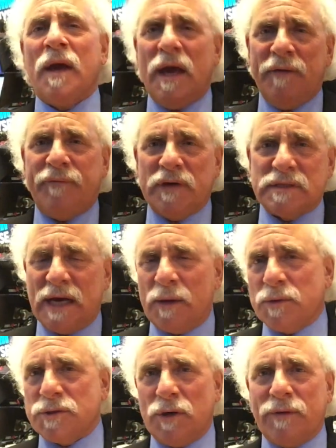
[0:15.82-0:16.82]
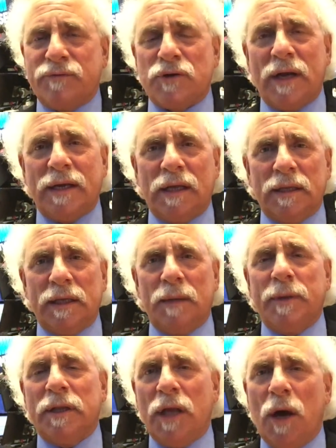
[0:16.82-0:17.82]
It feels like we're sort of trending a little
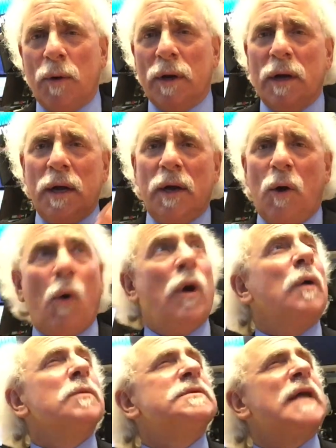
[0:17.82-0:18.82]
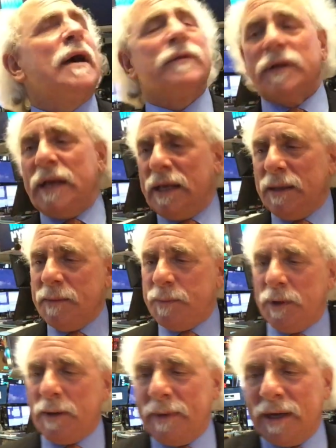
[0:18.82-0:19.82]
bit lower. Oil was down today. Let me
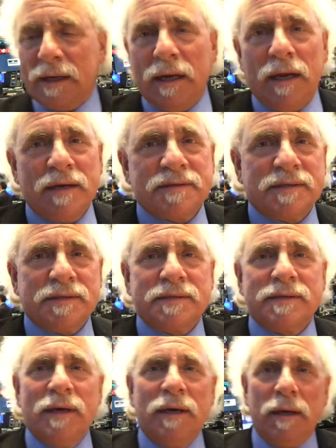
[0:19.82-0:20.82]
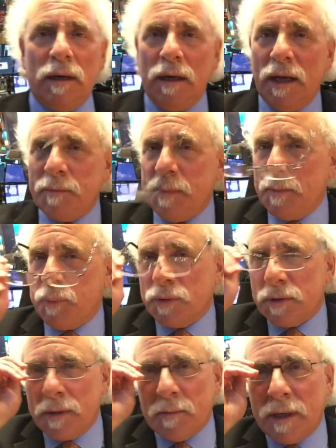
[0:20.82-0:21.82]
put on my glasses. Let me put
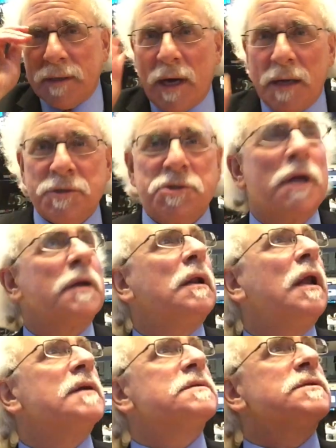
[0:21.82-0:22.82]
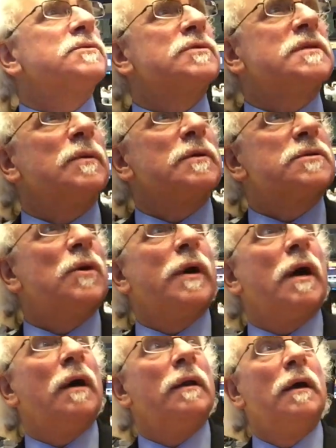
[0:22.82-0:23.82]
on my Einstein glasses to see what's
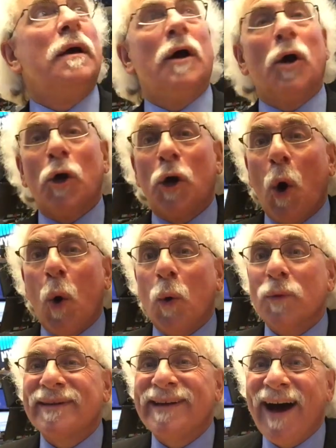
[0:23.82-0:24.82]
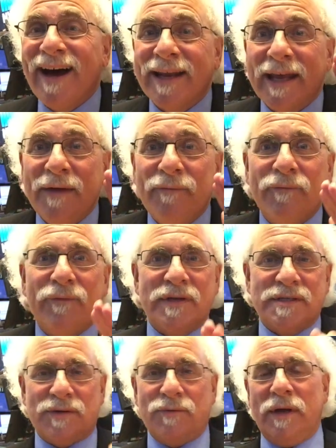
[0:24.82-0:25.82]
going on. Gold got
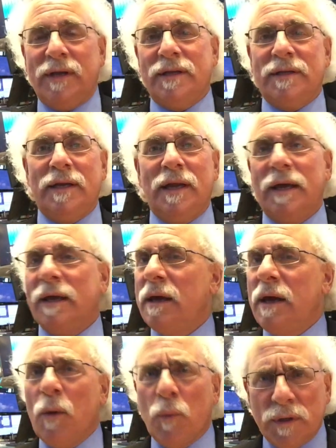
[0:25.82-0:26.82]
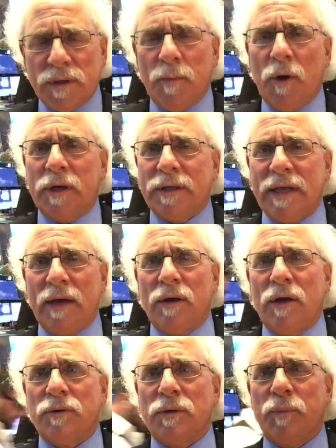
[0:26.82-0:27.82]
eviscerated today with the market down
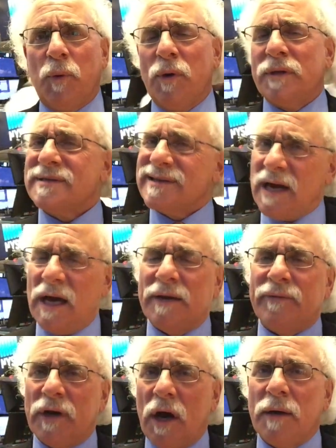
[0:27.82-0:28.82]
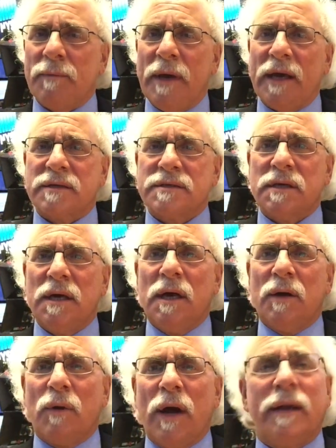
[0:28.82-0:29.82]
100 points. Kind of an odd mix,
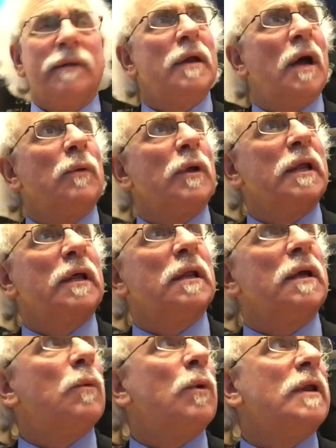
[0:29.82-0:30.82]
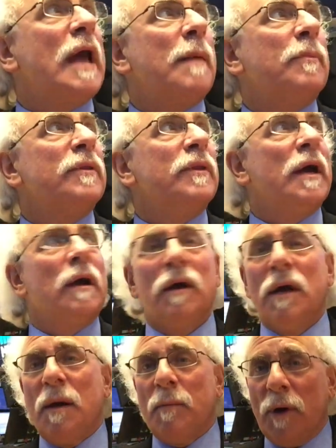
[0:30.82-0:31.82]
right? Not really clear what happened there.
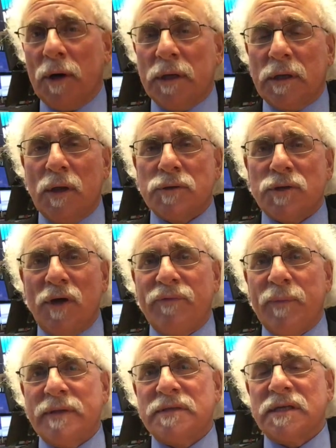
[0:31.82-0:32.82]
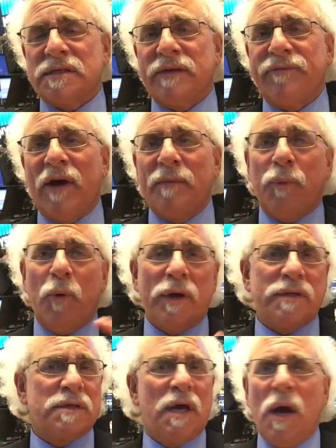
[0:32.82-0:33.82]
Market closed off about 65
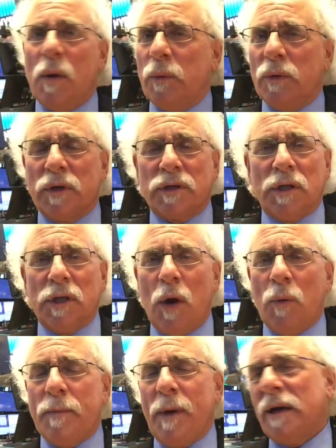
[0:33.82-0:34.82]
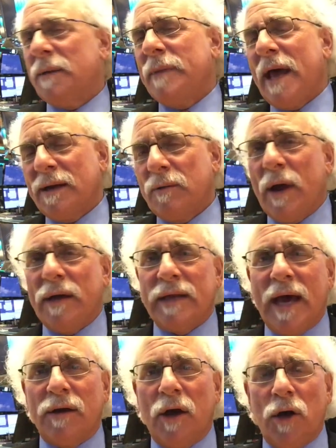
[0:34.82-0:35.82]
points. We were at the low. We bottomed out around
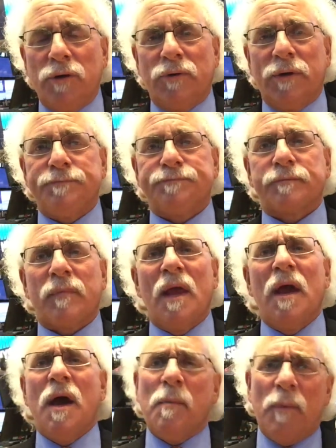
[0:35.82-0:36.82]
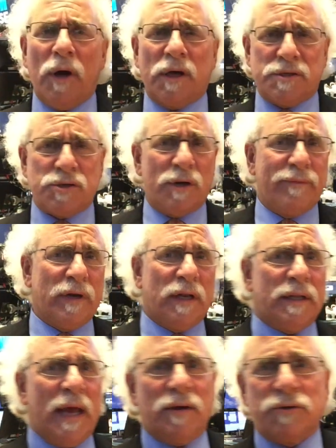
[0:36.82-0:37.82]
down 100. Market's sort of in a
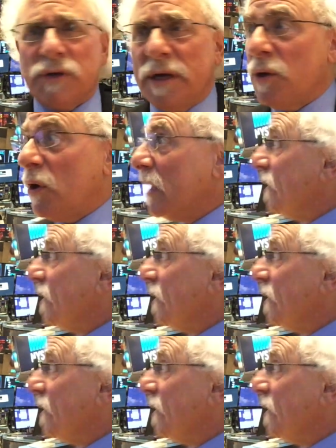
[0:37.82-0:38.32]
downtrend all